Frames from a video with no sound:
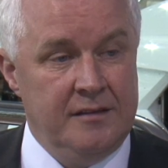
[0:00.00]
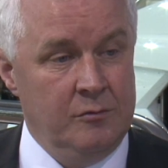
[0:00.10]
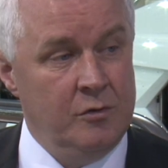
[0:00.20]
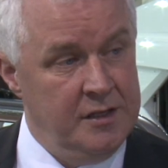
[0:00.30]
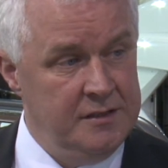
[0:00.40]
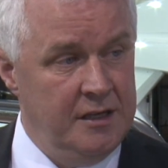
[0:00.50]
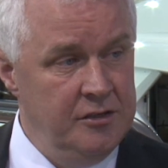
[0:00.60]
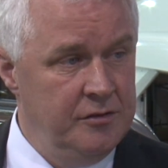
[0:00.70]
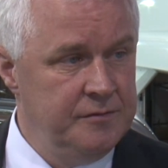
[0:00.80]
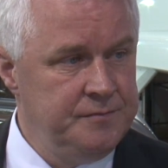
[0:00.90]
think, will
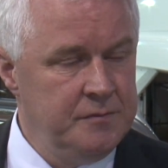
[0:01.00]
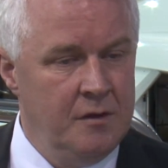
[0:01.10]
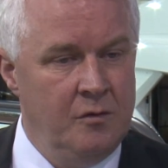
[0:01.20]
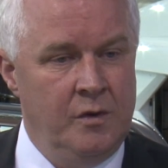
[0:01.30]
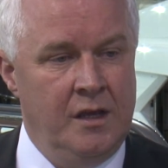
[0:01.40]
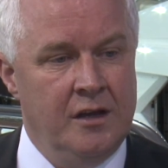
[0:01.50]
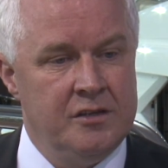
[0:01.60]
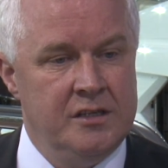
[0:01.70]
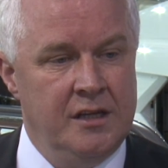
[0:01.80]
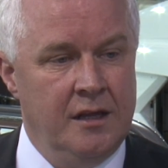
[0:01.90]
continue. We are
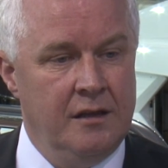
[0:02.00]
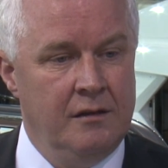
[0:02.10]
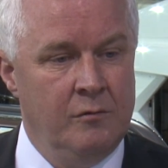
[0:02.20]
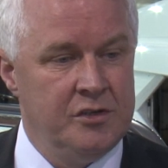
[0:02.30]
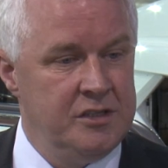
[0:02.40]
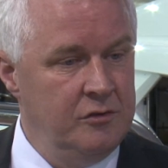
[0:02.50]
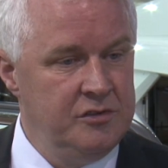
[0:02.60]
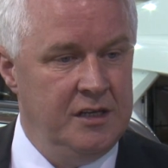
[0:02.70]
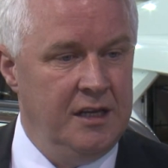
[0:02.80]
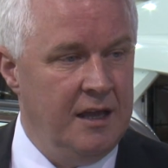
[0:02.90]
seeing, we're still
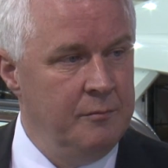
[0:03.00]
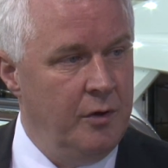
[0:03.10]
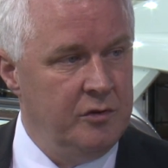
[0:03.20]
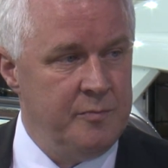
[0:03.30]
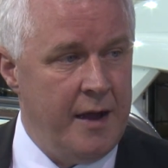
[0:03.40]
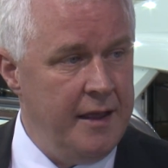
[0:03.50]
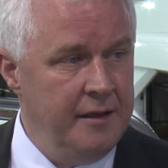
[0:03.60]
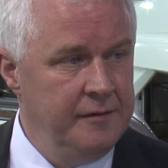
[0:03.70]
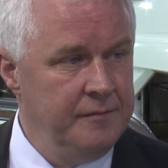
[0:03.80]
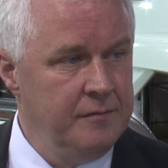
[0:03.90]
seeing impulse
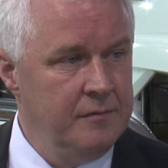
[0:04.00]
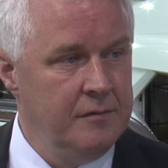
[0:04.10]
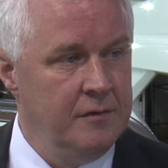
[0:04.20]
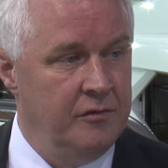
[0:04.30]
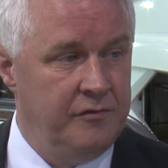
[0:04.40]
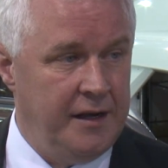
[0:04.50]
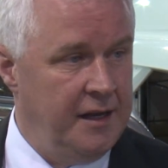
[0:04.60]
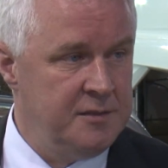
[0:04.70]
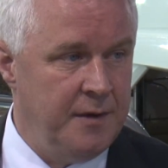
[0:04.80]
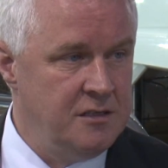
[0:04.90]
buying of very
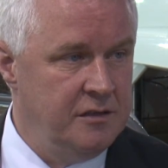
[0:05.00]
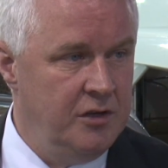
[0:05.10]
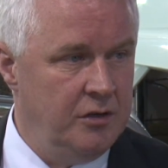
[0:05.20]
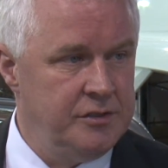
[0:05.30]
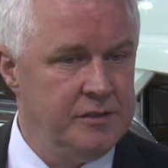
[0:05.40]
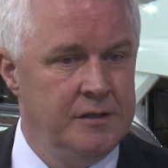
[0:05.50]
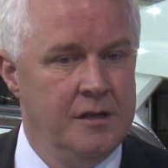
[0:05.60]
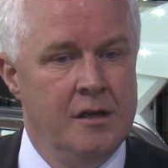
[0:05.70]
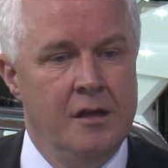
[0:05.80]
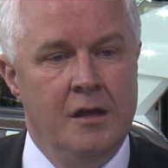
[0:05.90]
expensive yachts.
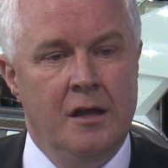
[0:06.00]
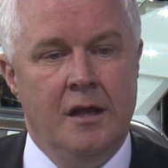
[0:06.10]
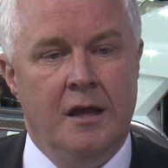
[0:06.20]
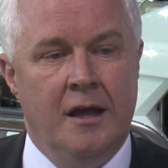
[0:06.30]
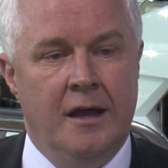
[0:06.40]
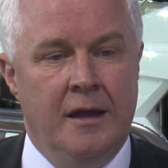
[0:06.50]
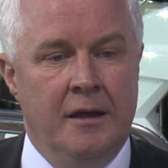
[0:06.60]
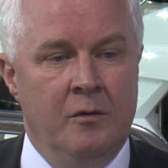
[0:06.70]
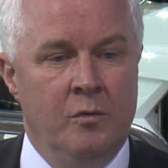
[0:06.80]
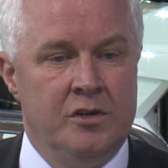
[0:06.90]

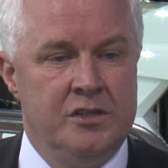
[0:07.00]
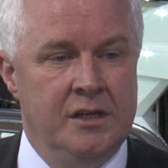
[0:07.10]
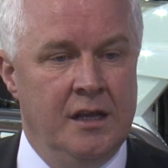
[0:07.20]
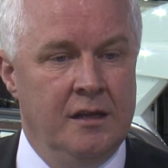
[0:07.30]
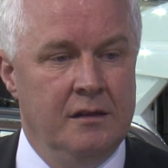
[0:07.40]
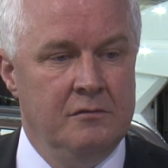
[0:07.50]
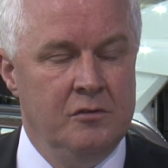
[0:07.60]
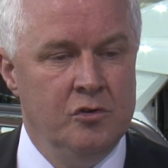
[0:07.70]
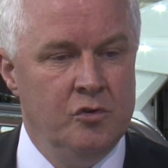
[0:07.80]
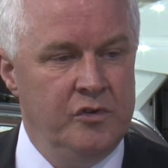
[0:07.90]
We're seeing
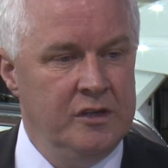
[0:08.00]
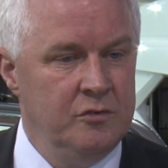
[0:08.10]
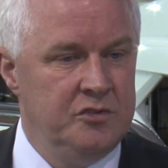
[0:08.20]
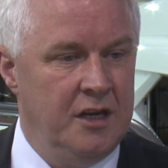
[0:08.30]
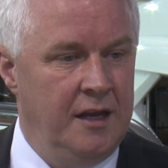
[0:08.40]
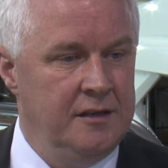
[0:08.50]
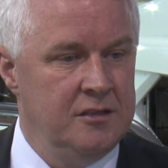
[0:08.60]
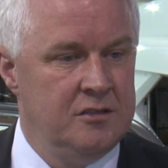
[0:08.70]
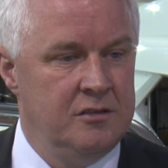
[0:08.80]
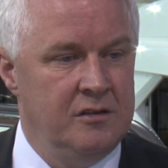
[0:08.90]
no real
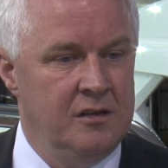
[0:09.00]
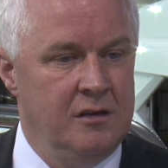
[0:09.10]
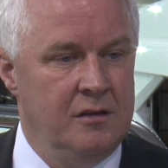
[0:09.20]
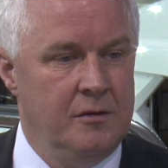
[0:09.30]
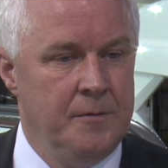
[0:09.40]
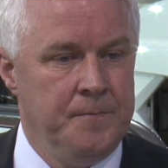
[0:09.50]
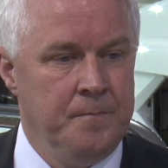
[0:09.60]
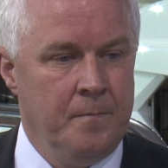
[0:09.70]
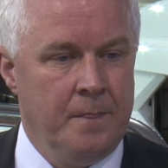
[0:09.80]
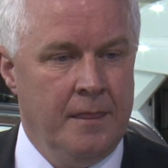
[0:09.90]
change to the
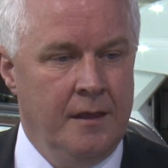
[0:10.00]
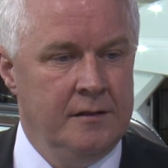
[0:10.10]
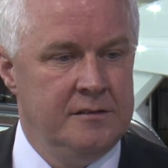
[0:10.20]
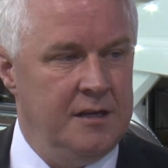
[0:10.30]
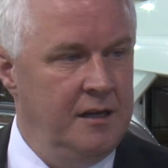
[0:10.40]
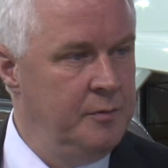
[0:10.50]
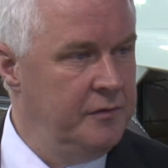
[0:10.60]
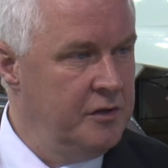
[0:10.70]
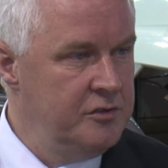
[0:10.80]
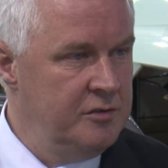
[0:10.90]
type
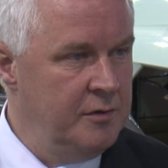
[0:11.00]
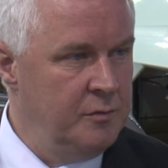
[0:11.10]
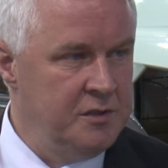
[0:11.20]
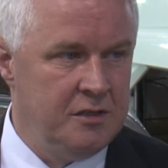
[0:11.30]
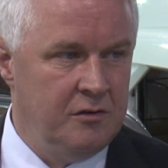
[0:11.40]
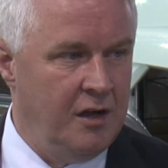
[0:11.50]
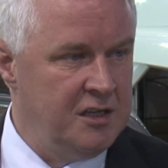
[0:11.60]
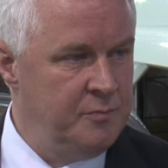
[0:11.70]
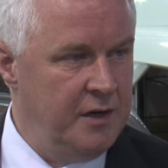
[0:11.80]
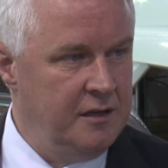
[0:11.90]
of consumer. We've still got a
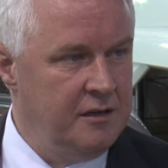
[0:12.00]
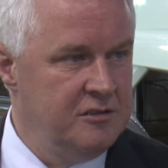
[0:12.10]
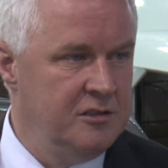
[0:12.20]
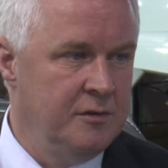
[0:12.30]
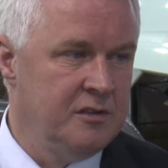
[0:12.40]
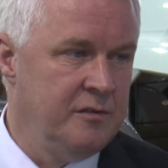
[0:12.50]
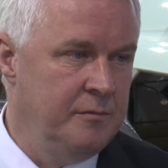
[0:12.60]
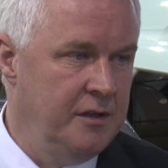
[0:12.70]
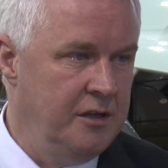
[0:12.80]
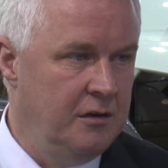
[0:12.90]
spread of consumers
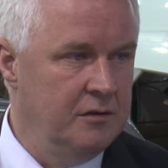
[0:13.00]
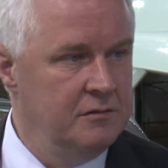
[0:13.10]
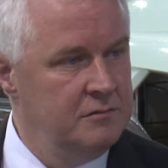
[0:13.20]
from the young